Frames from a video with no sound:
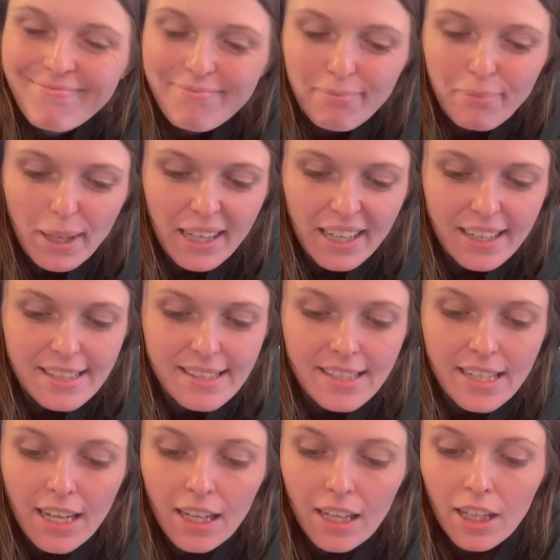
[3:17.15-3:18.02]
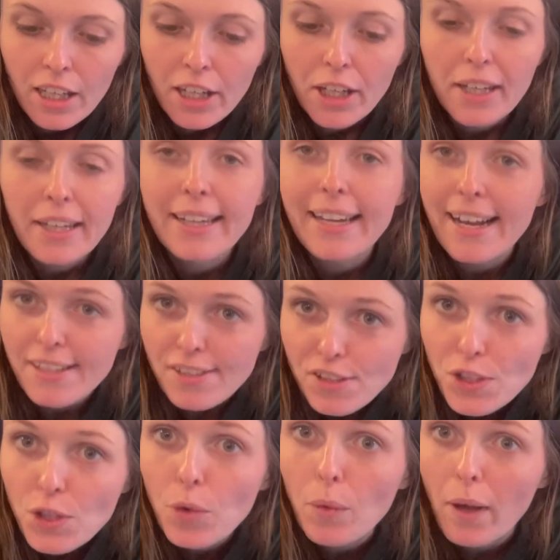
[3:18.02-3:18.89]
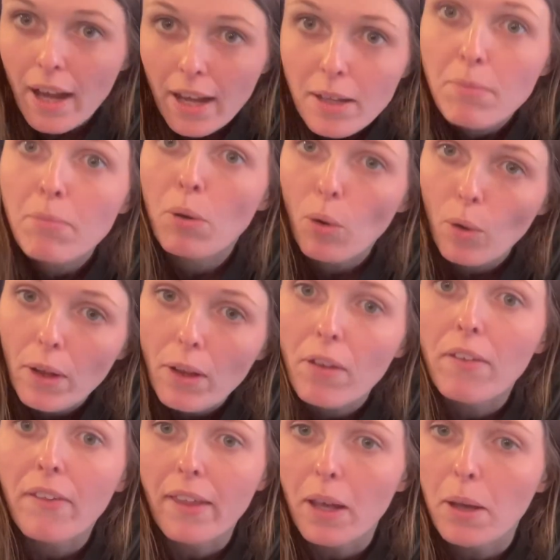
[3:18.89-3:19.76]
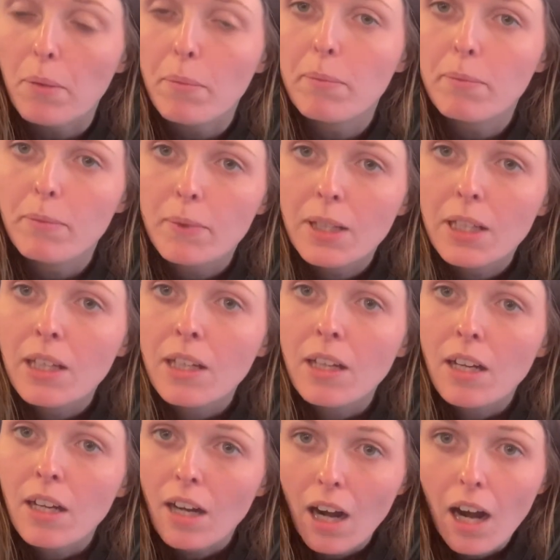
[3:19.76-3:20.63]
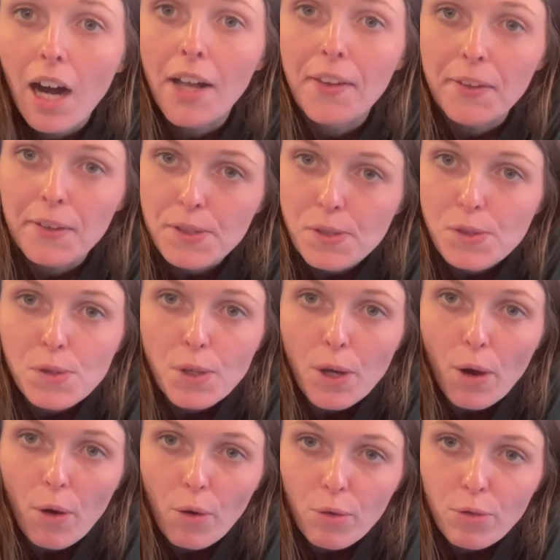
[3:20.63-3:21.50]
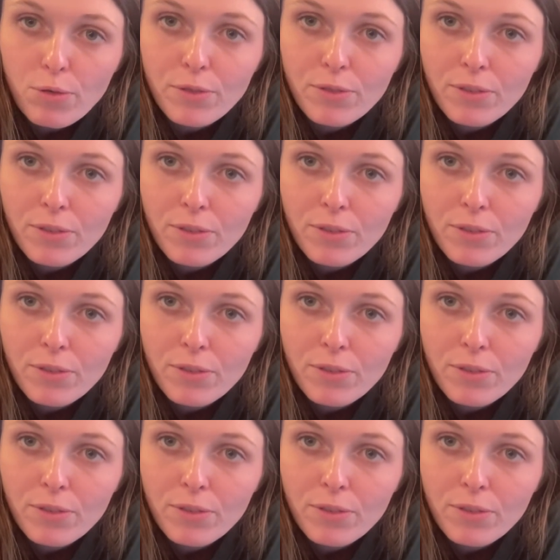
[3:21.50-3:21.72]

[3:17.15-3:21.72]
Because yes, you can boil them on the stove.